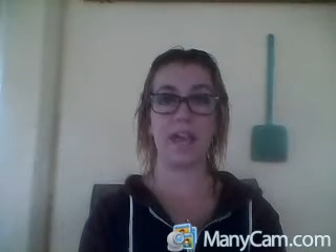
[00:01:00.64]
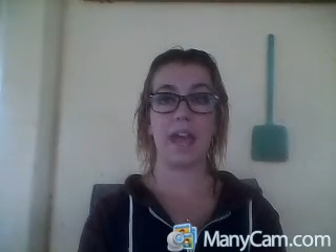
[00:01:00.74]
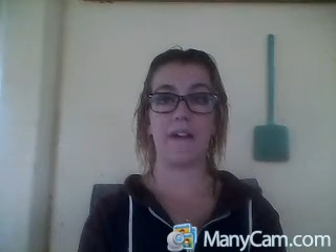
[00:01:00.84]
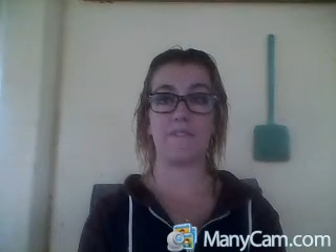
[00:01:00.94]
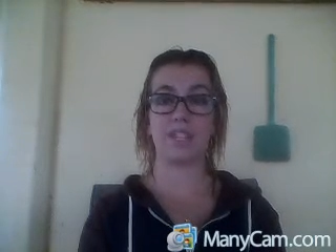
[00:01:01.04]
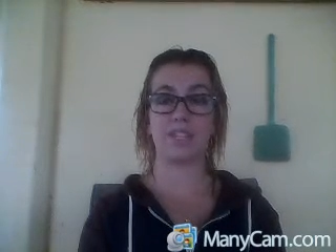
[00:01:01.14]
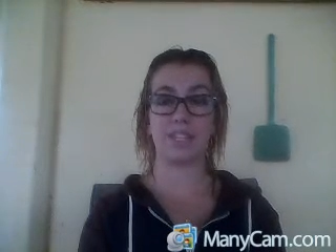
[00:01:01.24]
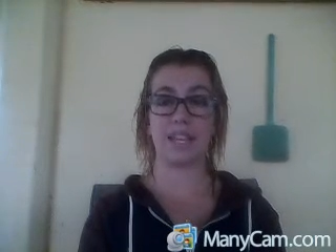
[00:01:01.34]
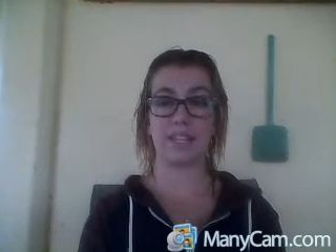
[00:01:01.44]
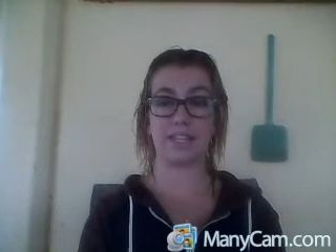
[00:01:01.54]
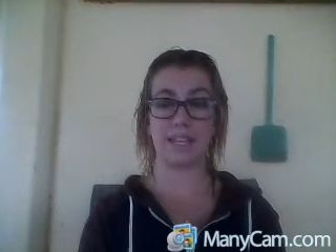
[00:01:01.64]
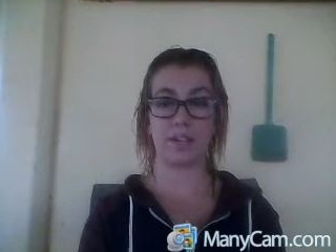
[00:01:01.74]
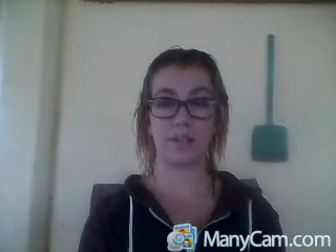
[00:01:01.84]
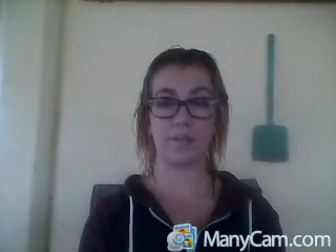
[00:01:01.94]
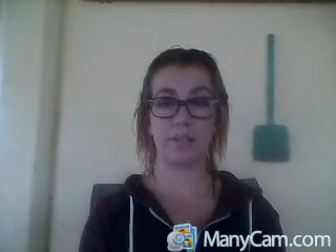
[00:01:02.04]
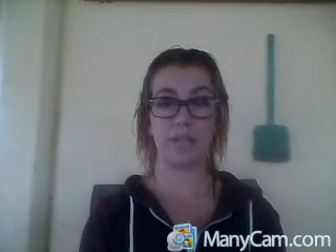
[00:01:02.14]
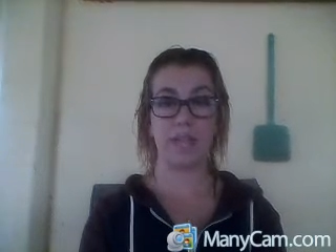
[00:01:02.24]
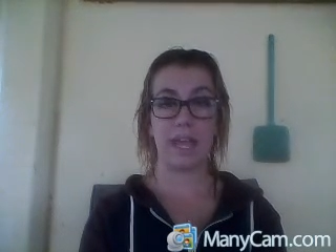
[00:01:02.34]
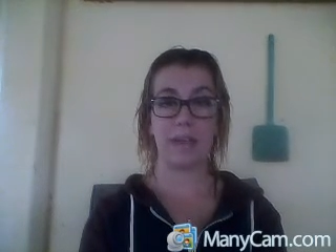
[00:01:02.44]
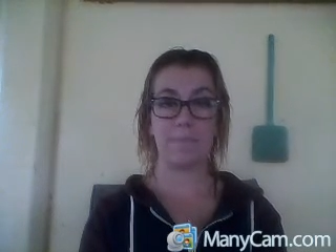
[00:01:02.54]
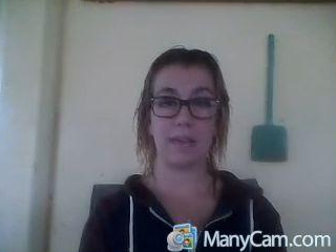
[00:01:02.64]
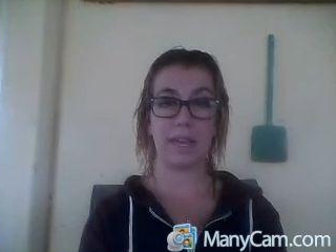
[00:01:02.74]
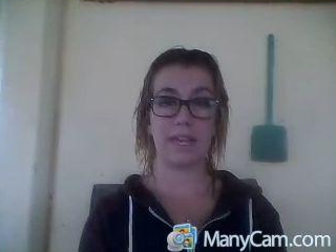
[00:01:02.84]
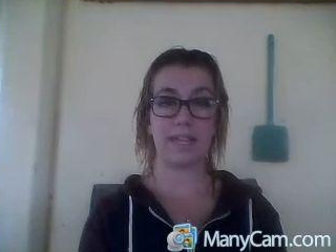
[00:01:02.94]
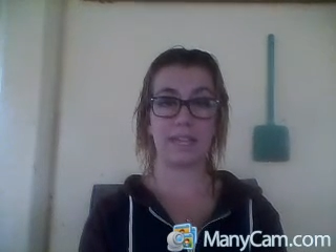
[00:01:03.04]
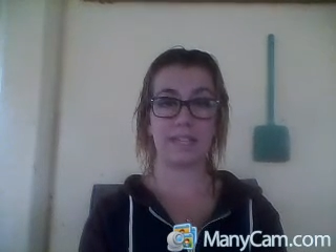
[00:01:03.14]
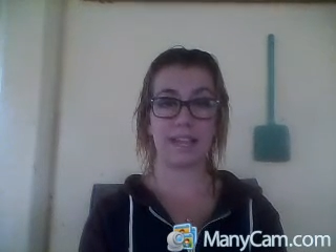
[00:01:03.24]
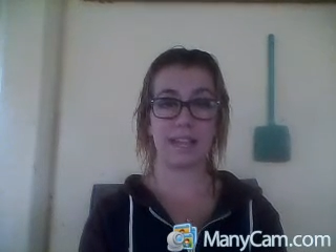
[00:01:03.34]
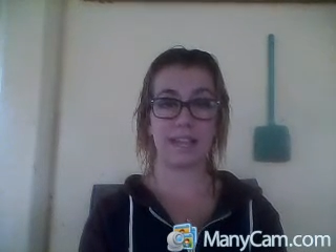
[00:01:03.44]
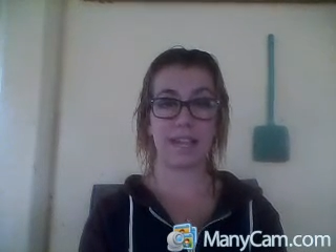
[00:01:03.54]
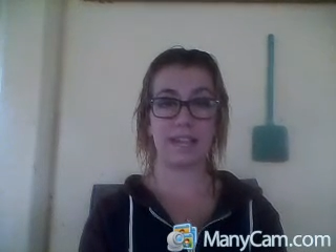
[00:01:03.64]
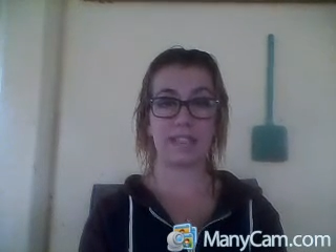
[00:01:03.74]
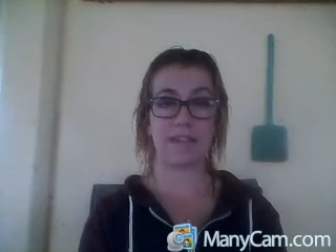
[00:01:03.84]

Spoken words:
have an Achilles heel, meaning that dandelions have